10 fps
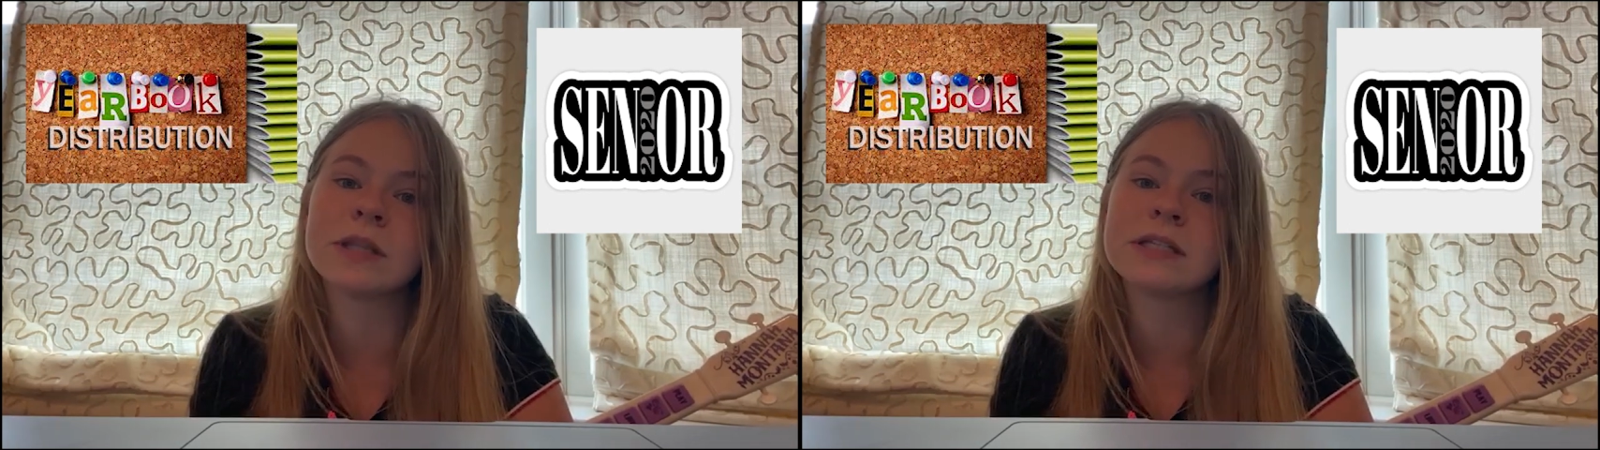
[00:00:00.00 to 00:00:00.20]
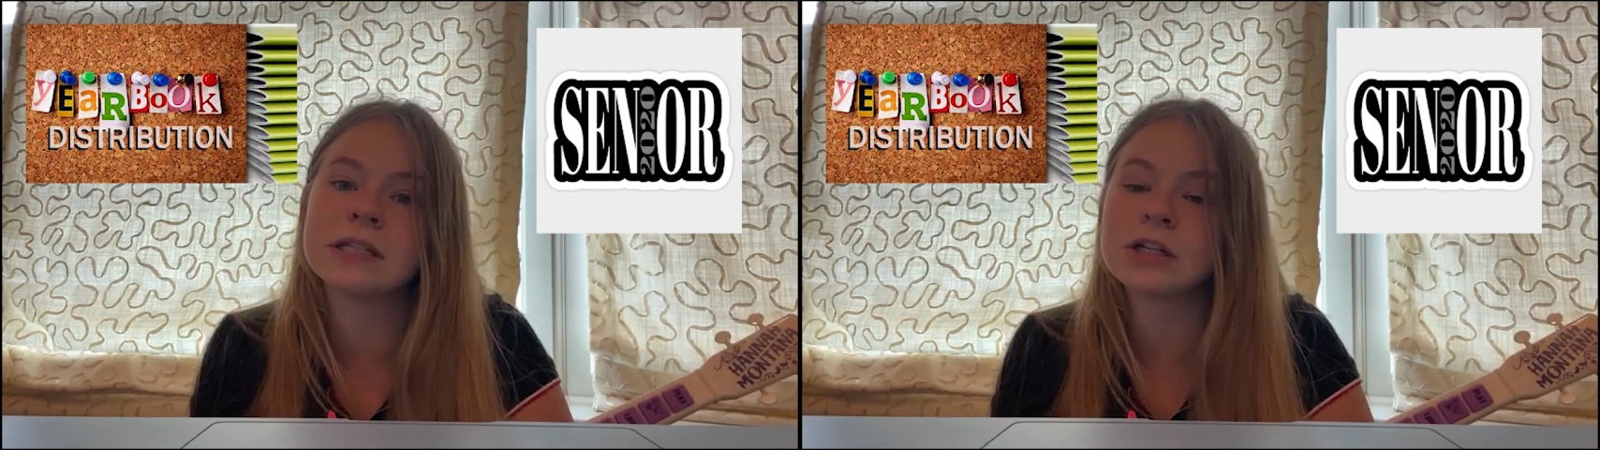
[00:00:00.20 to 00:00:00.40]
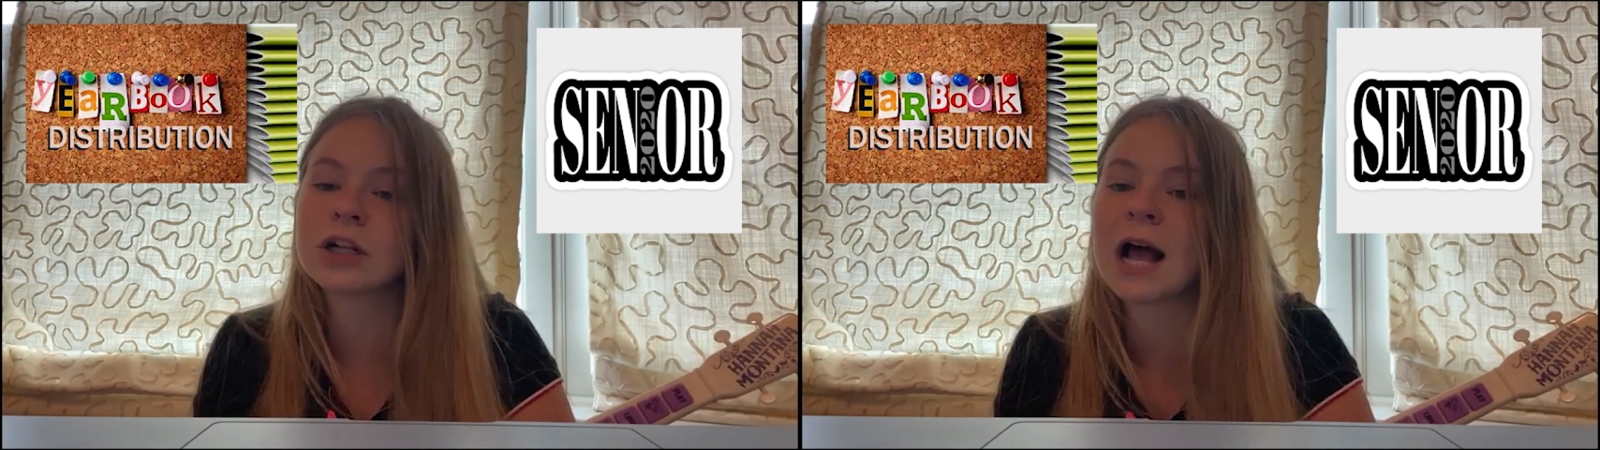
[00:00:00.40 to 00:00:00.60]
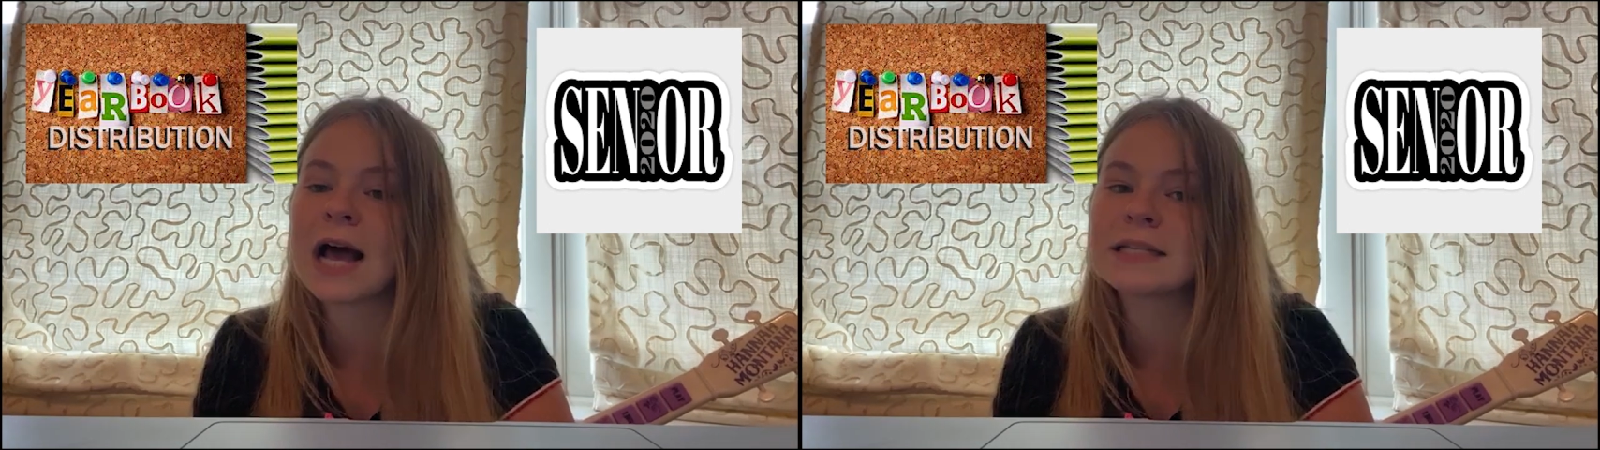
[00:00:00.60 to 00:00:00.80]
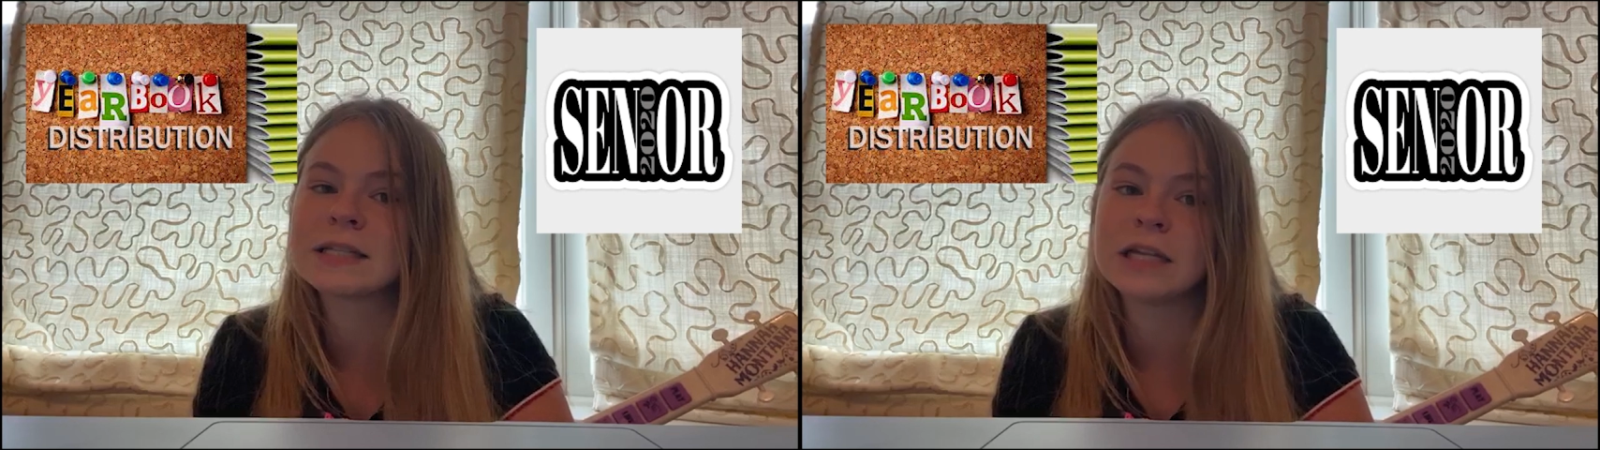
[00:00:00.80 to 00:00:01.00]
the senior
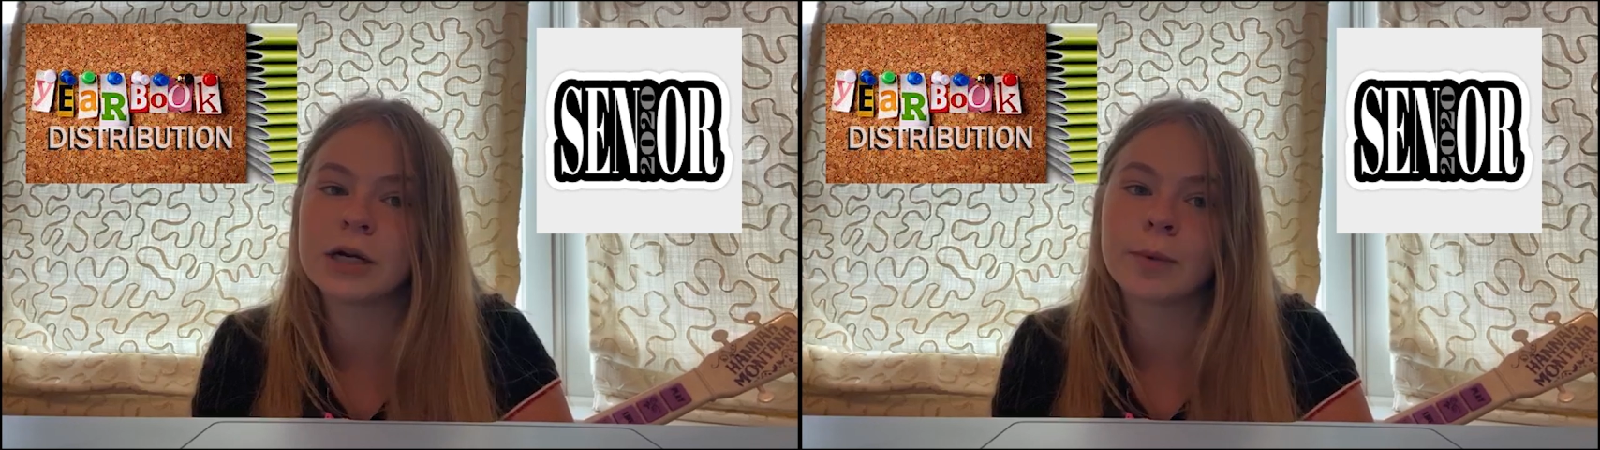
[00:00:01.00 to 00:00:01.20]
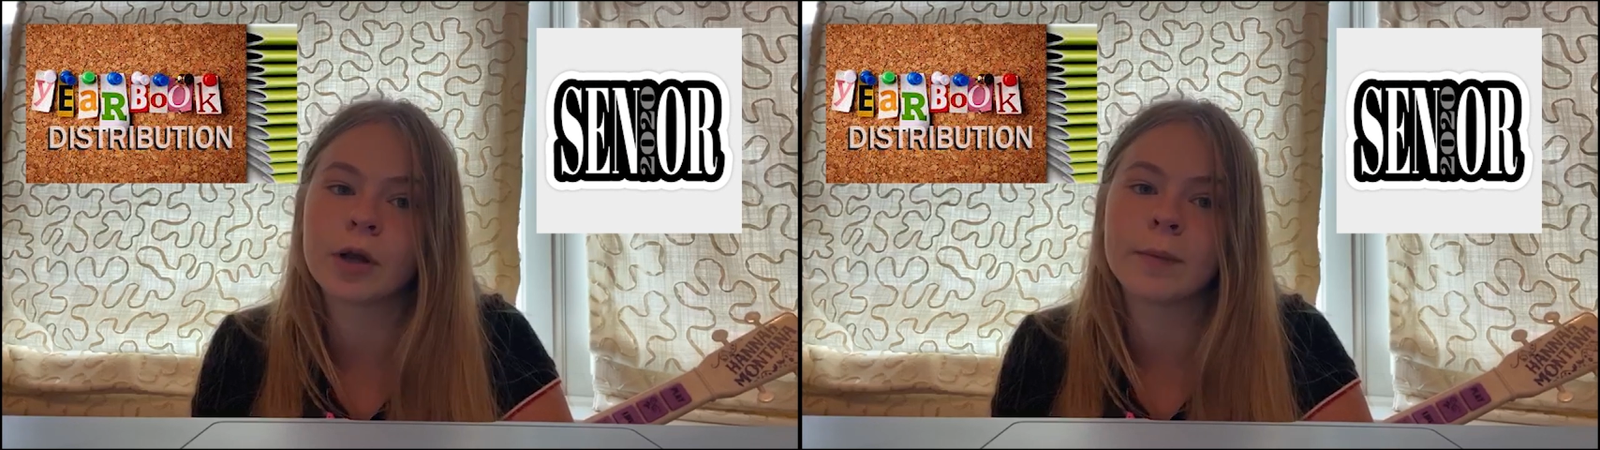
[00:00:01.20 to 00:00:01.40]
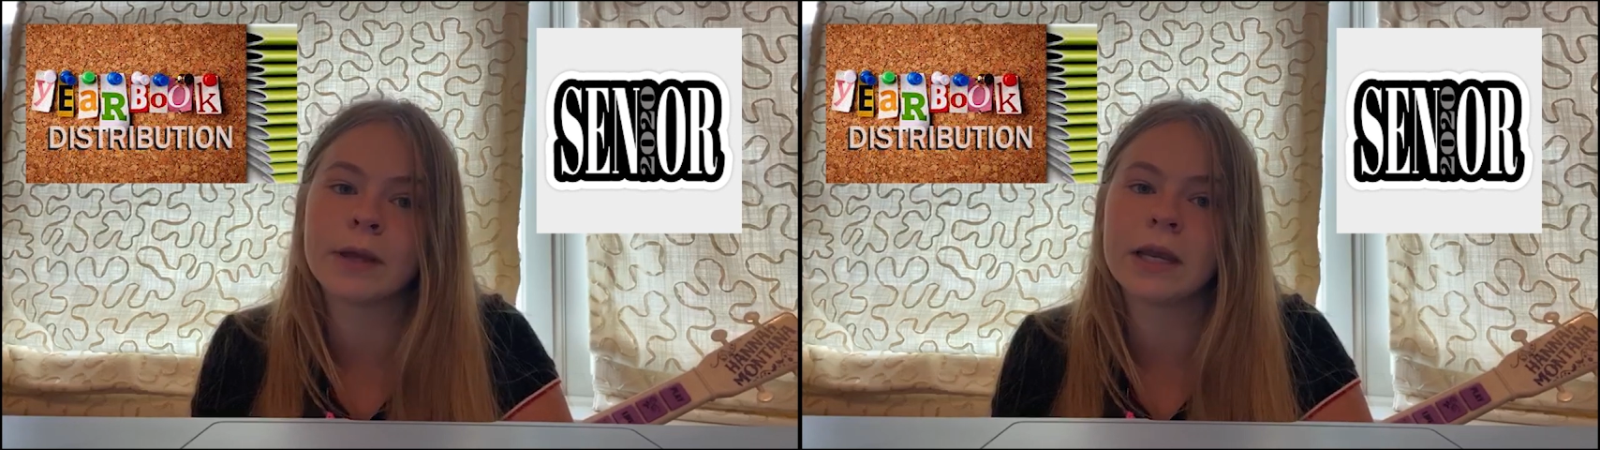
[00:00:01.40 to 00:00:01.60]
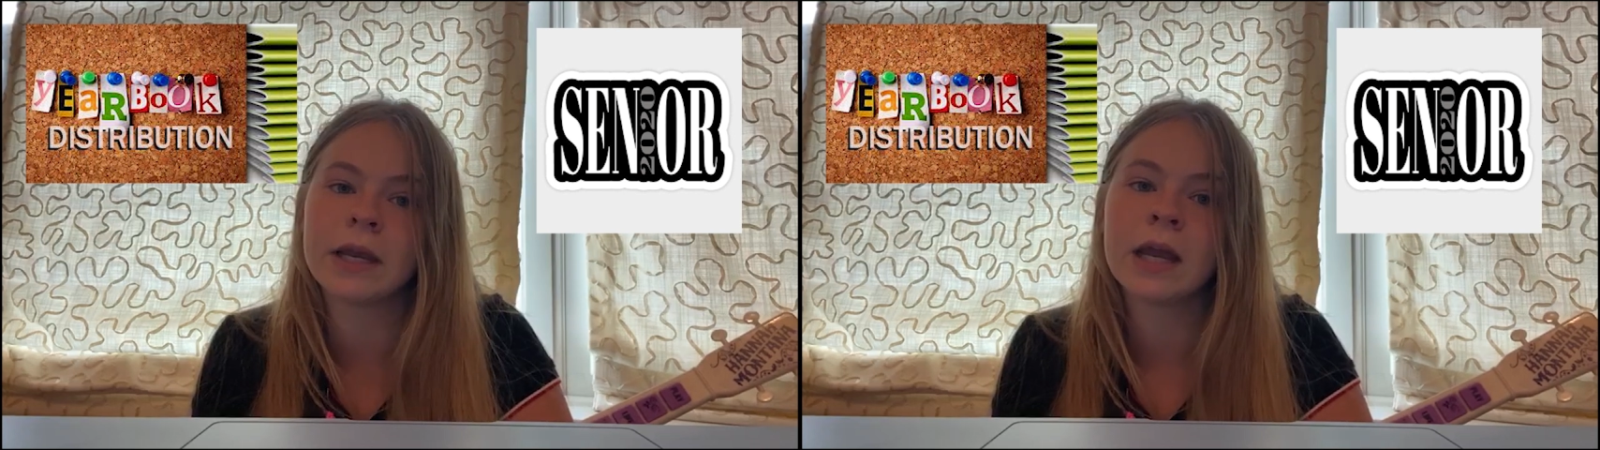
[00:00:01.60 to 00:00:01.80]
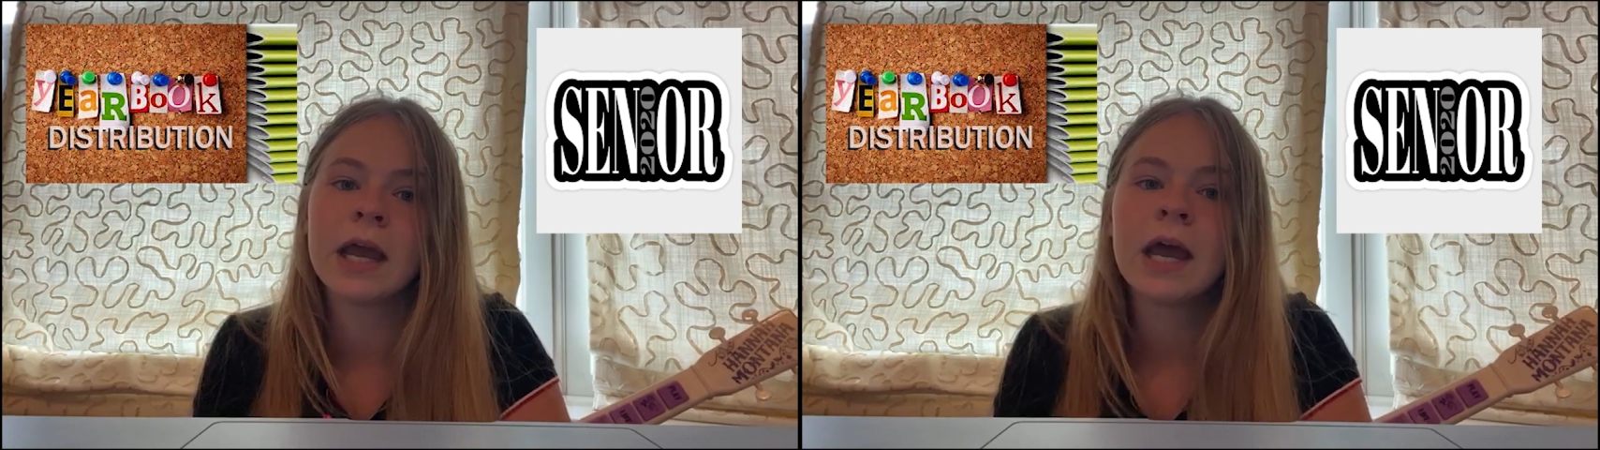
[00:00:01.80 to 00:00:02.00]
class and the yearbook committee.